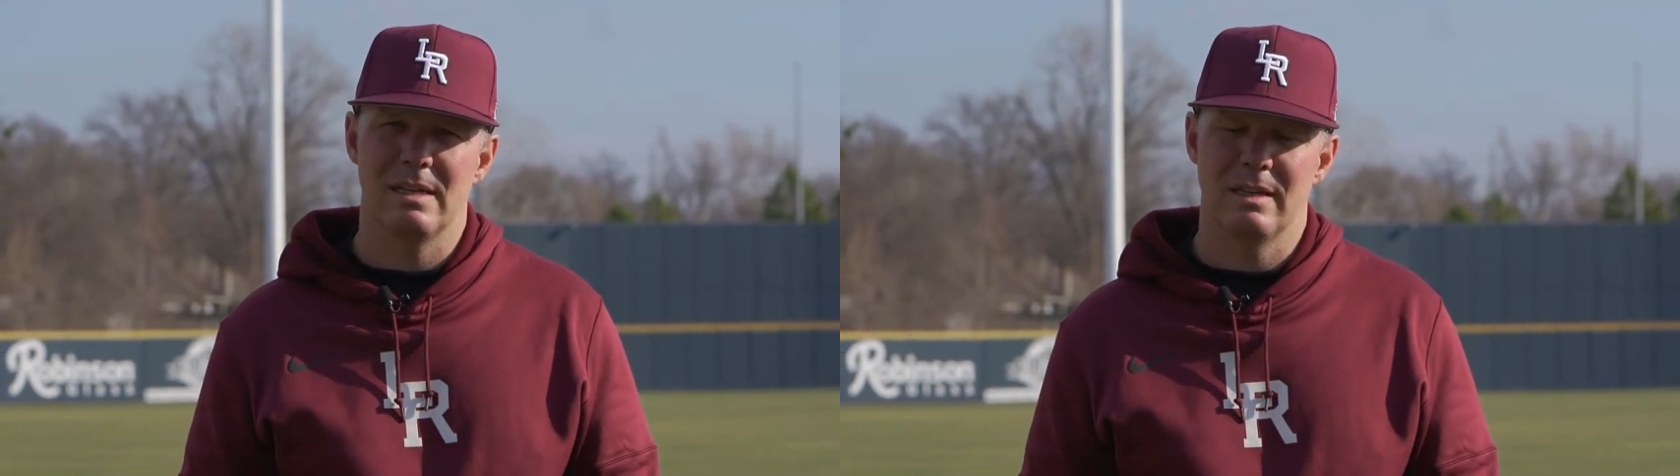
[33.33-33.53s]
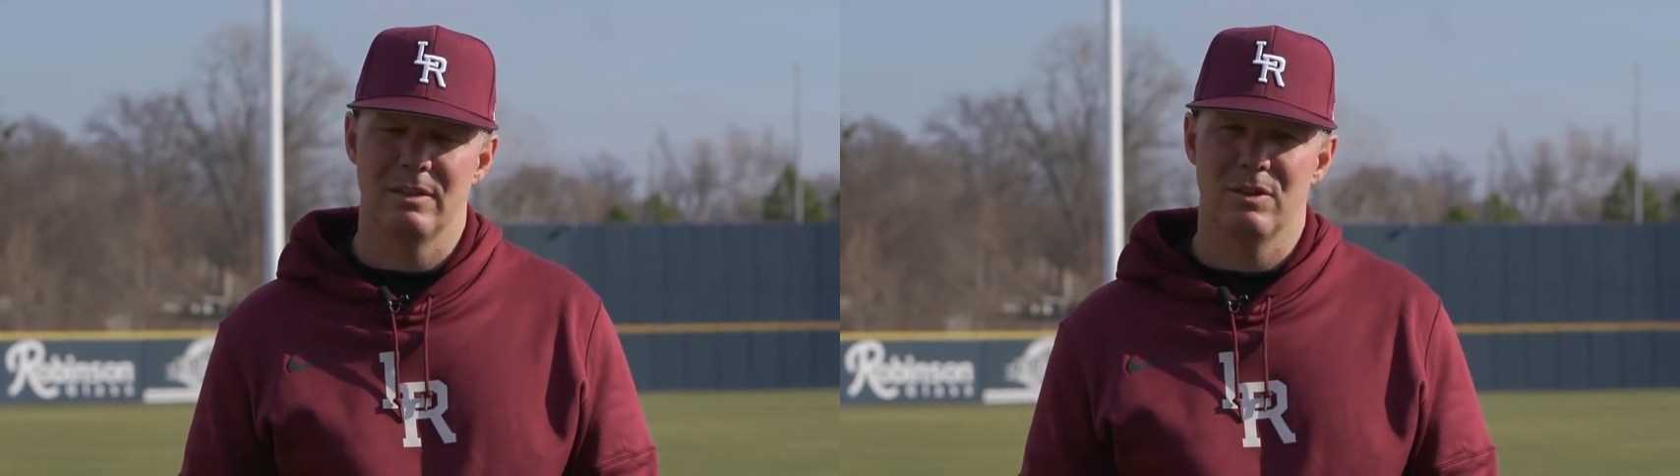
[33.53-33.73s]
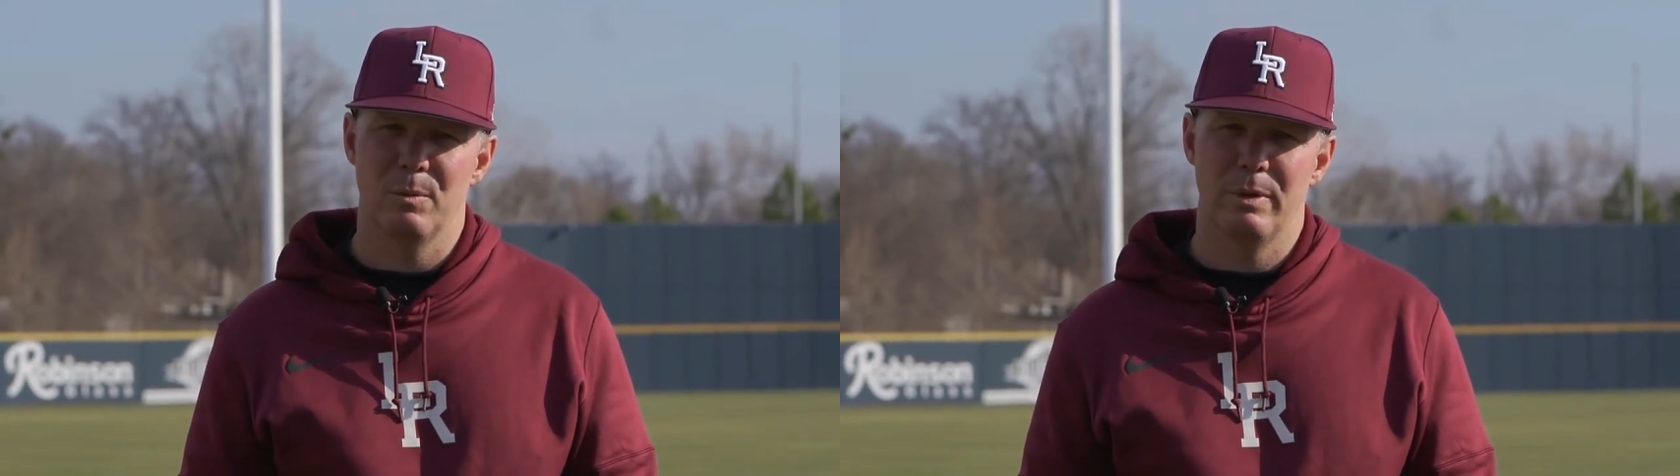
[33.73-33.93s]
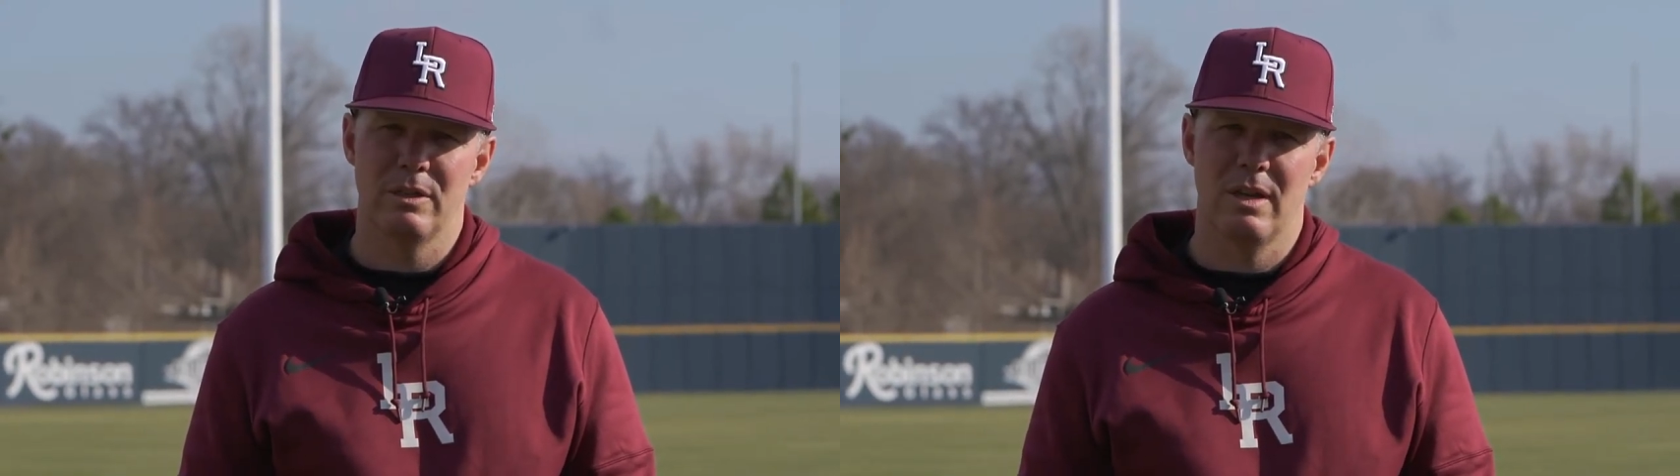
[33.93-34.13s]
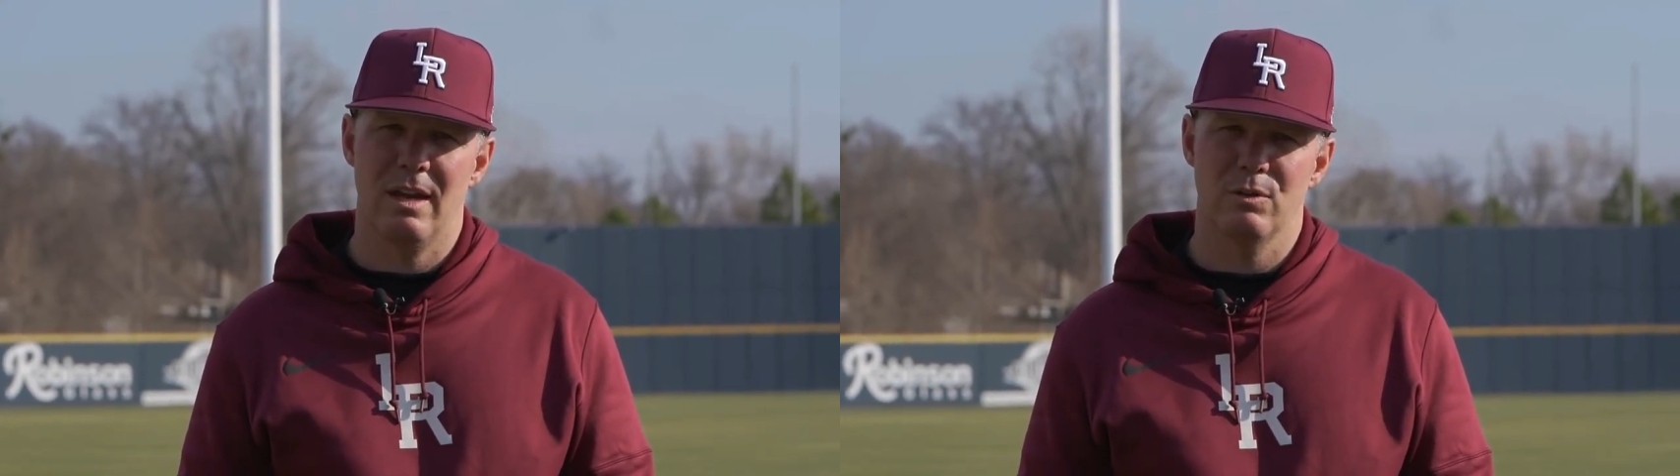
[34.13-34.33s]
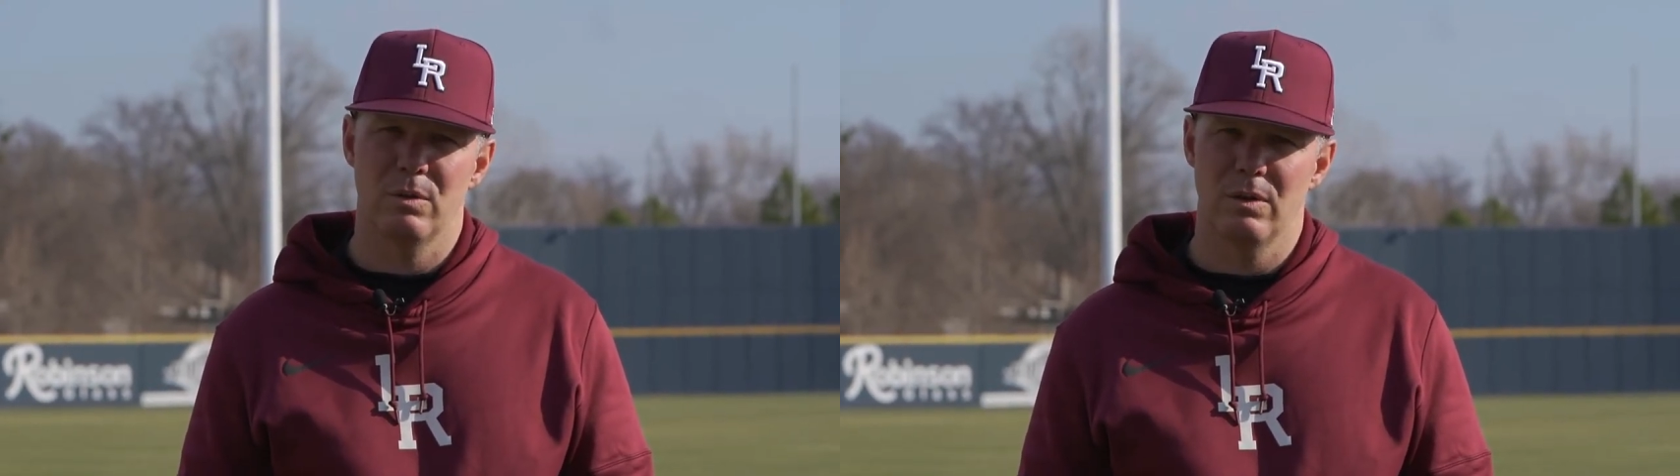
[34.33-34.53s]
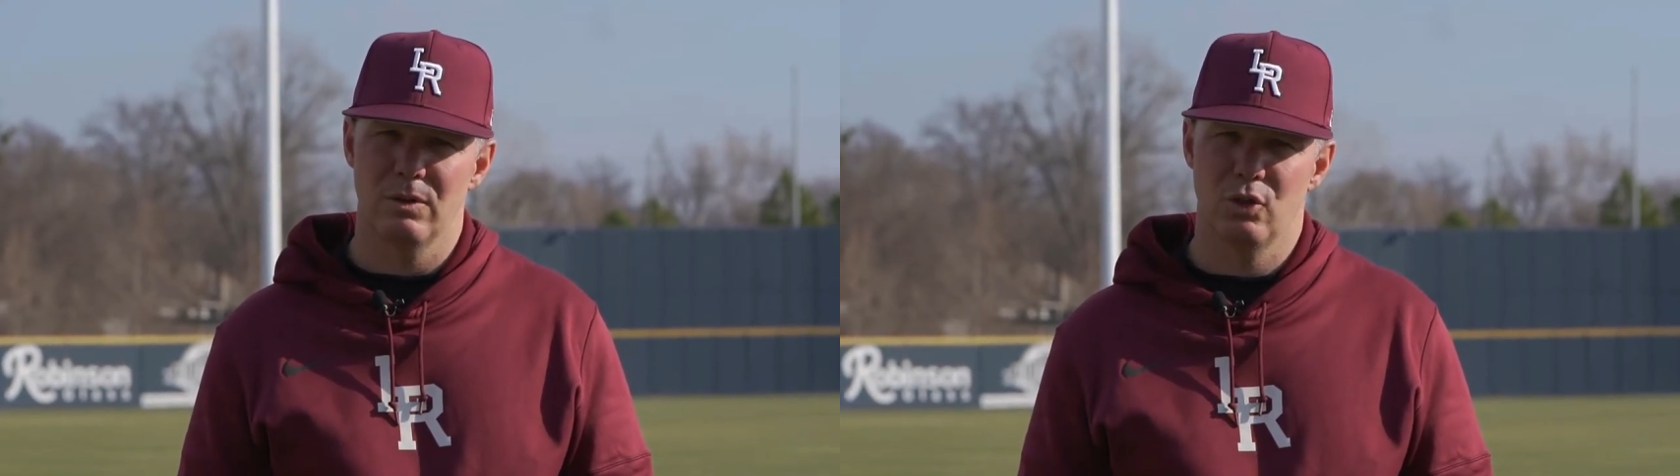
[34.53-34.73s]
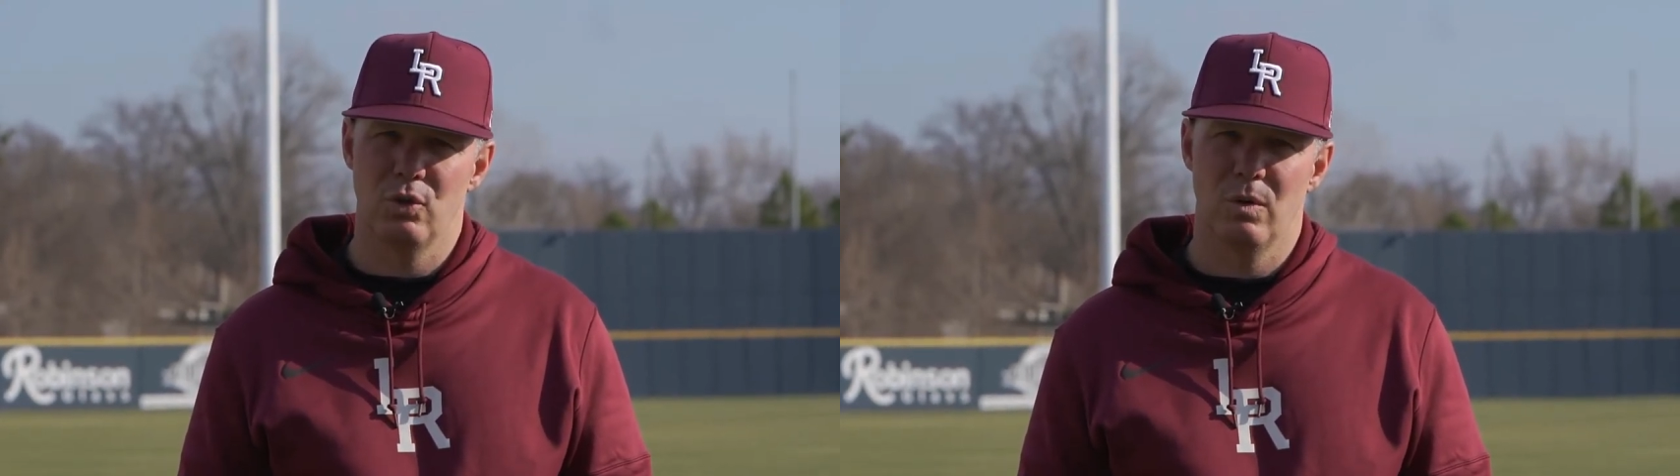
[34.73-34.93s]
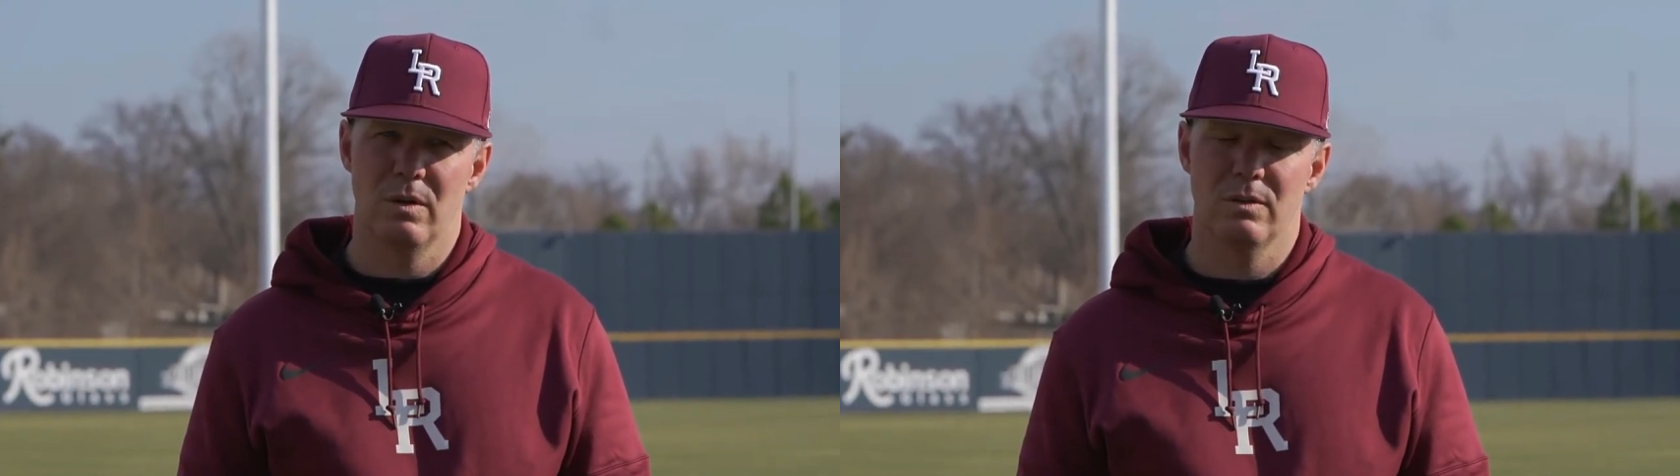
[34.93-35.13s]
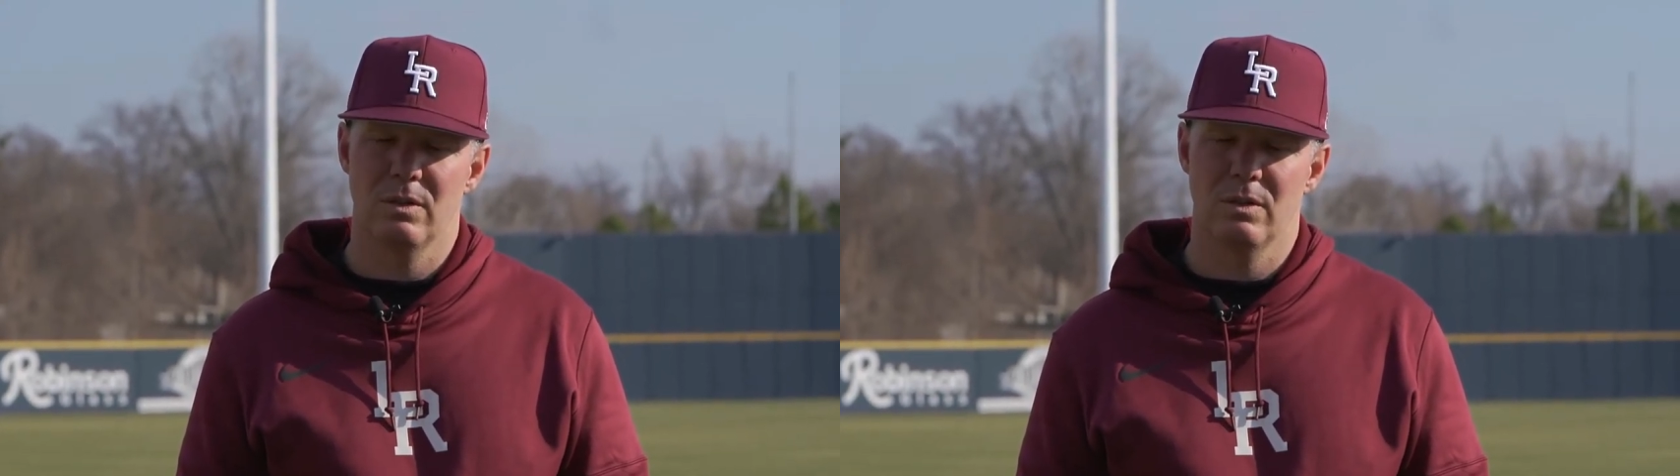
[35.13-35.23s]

and so pitch counts were a little short.